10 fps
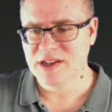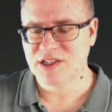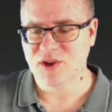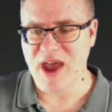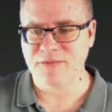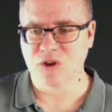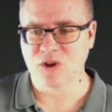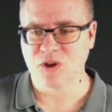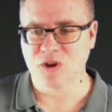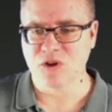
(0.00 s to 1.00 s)
So after
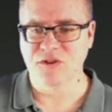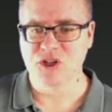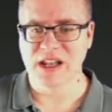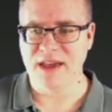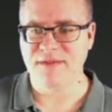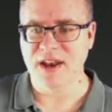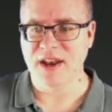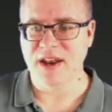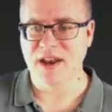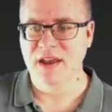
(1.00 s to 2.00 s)
ColdFusion
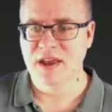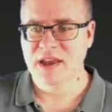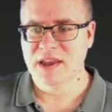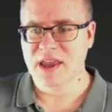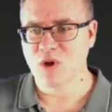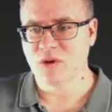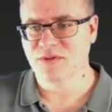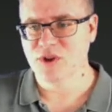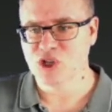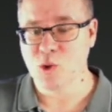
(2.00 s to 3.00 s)
11 came
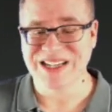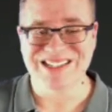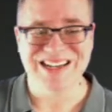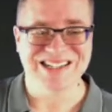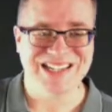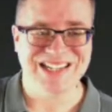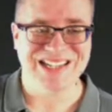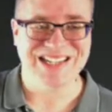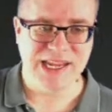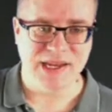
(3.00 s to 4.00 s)
ColdFusion
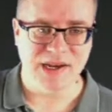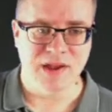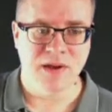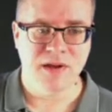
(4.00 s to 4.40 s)
2016,